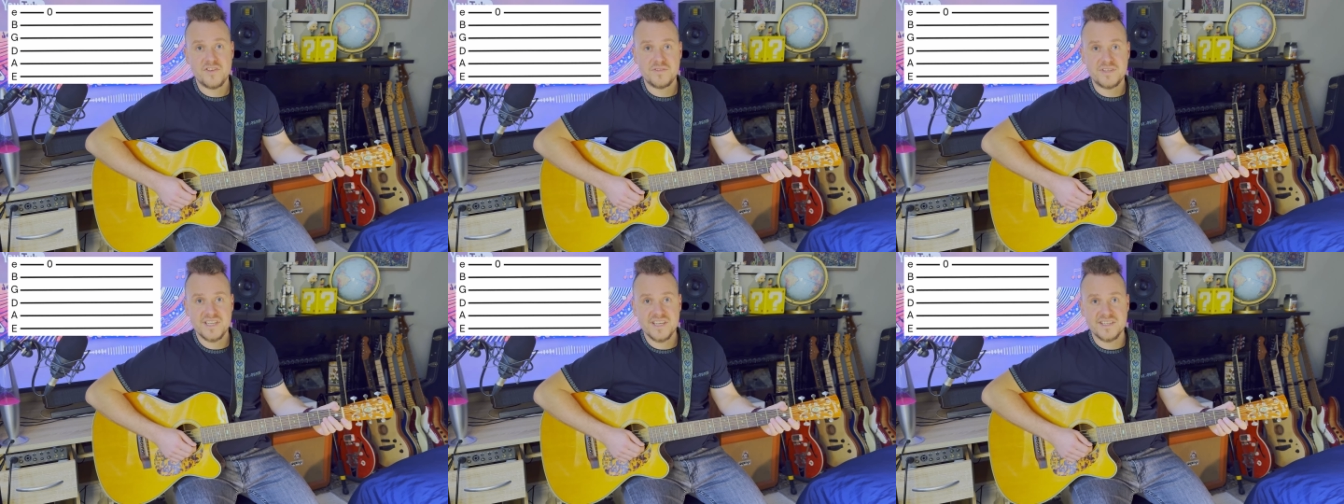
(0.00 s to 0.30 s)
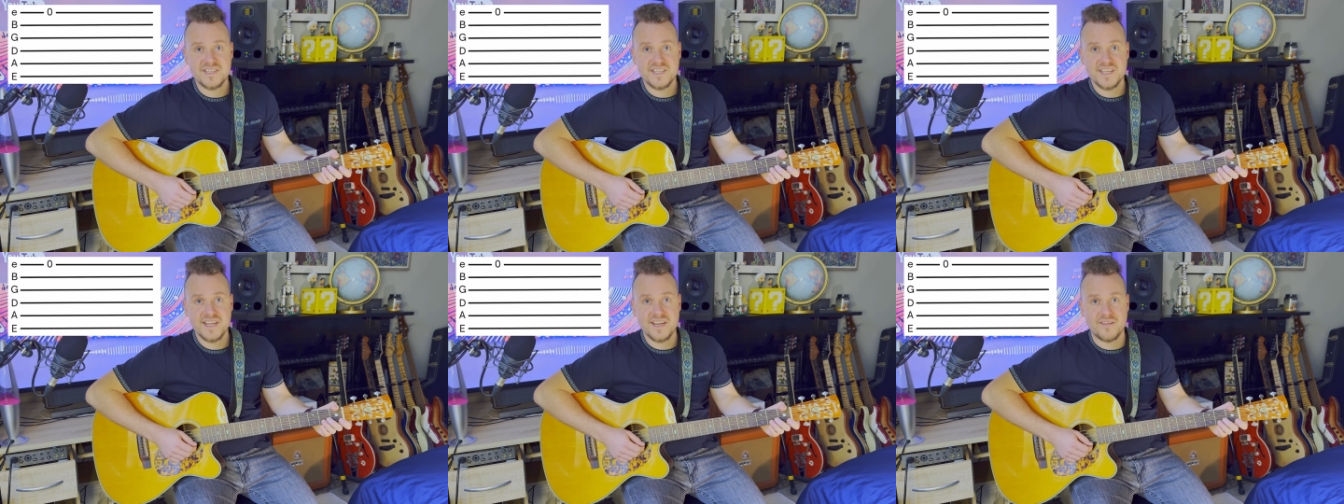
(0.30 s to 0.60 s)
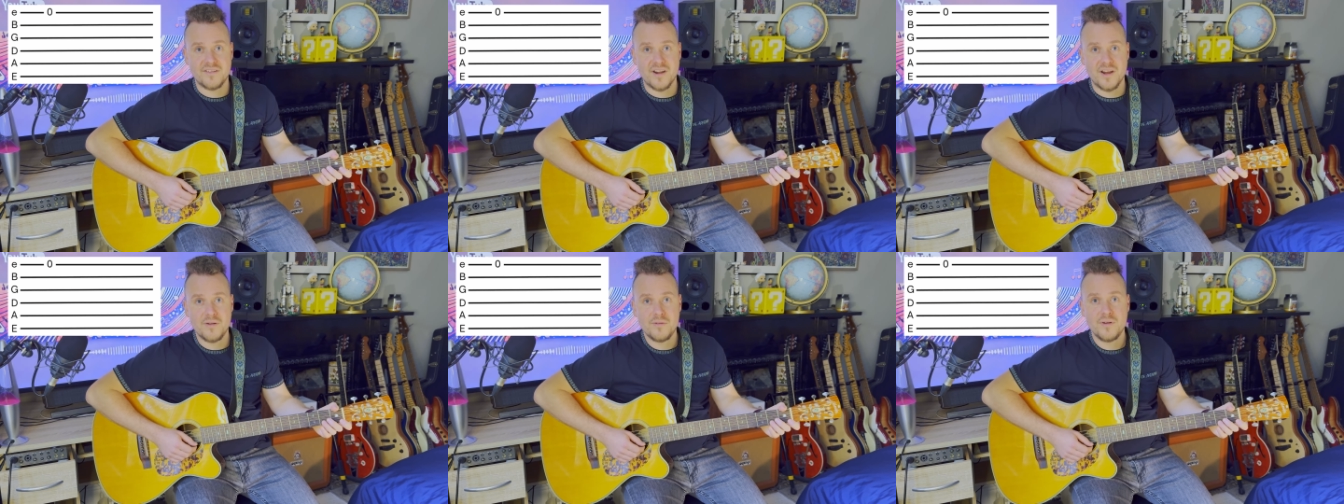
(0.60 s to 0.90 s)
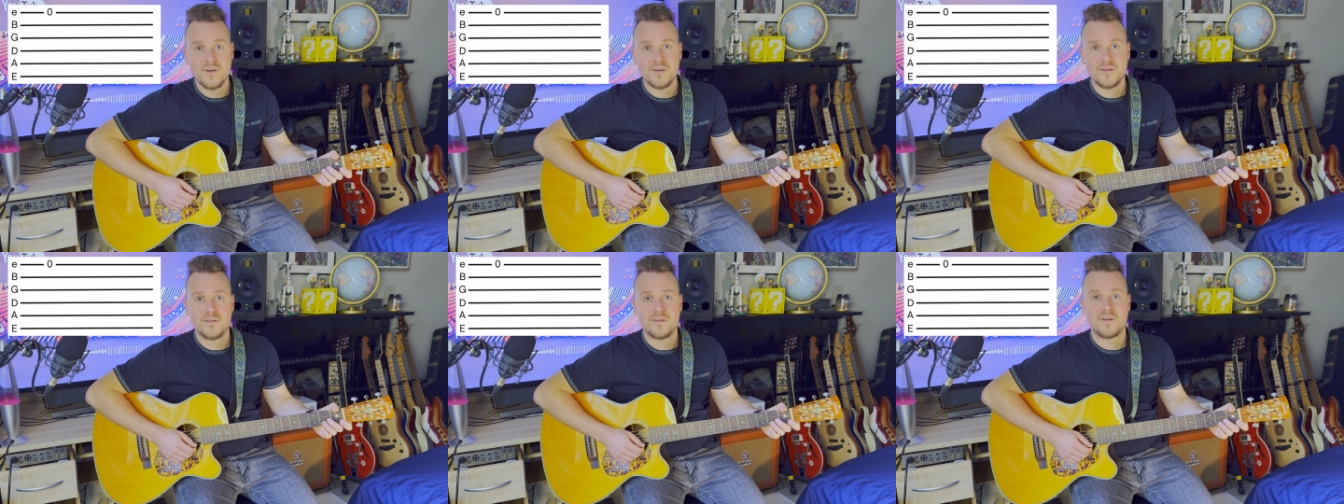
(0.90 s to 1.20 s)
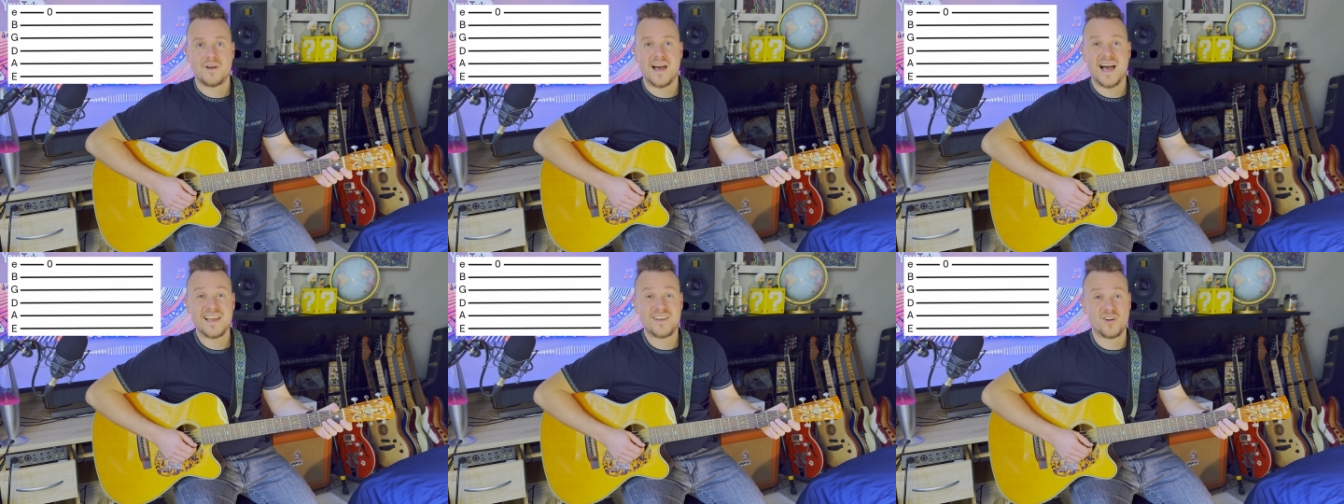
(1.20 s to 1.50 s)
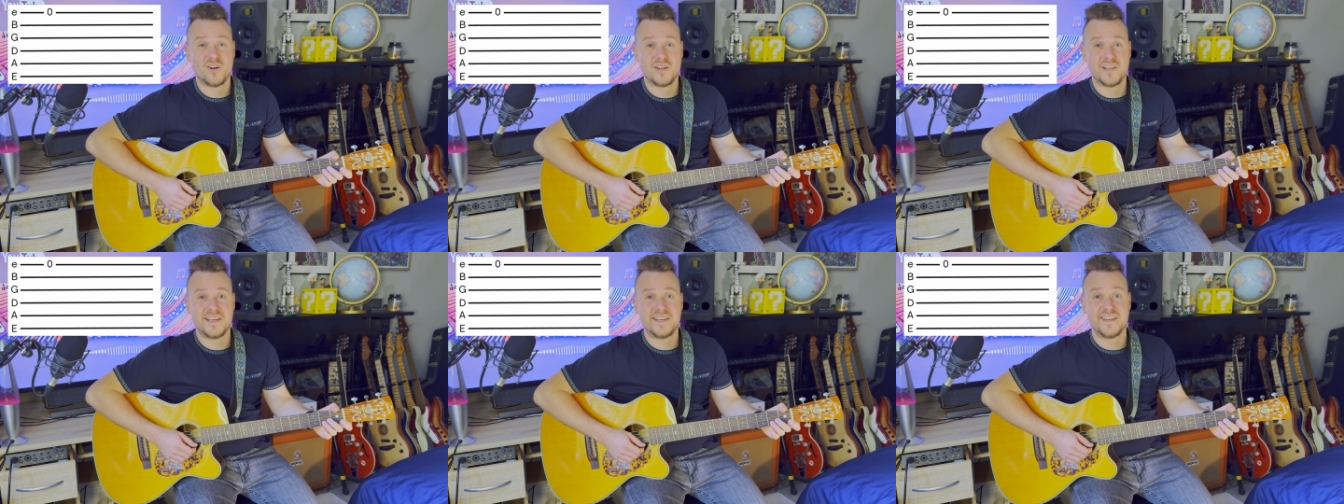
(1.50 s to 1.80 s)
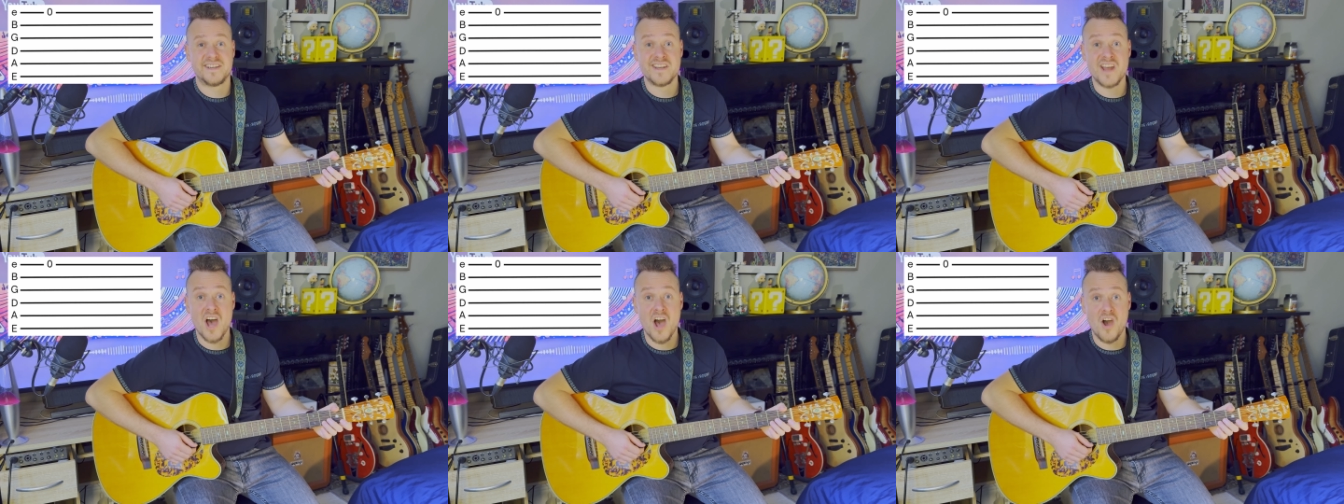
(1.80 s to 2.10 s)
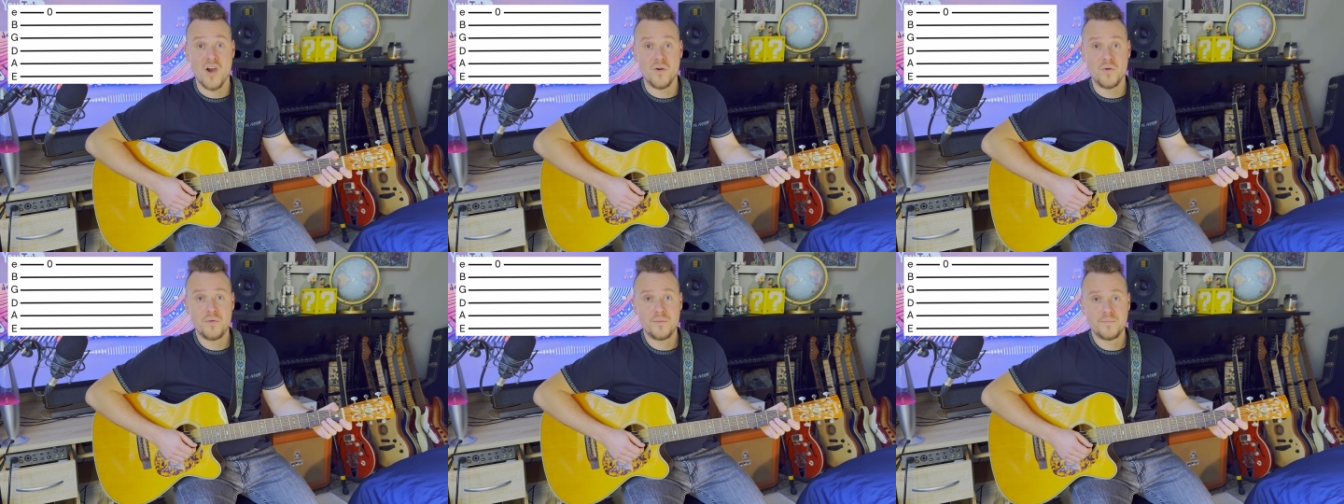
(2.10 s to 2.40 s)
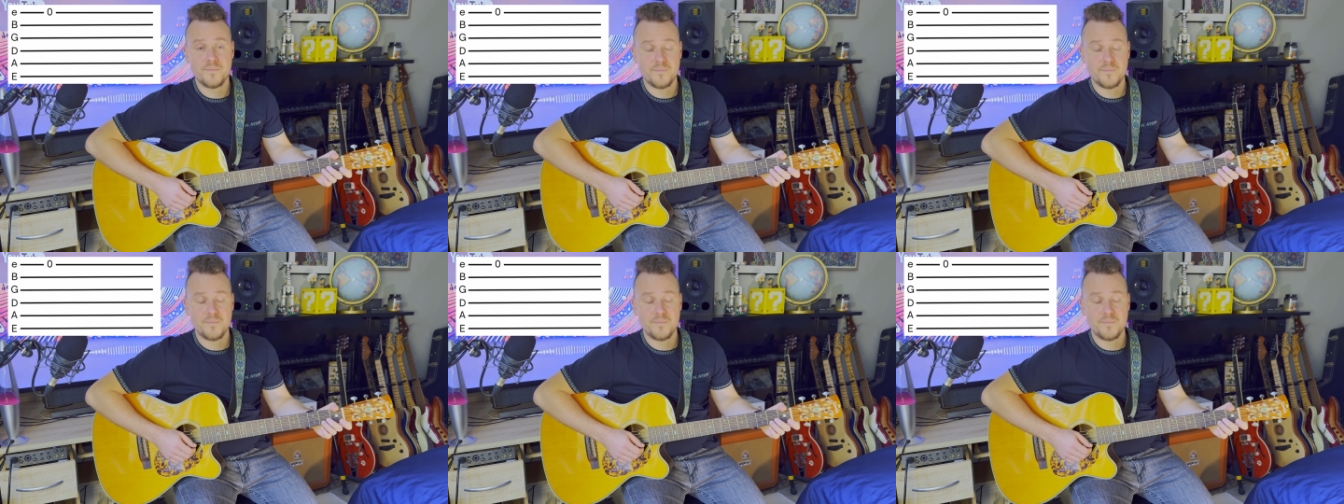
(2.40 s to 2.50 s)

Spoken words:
you see a 0, I call it an O,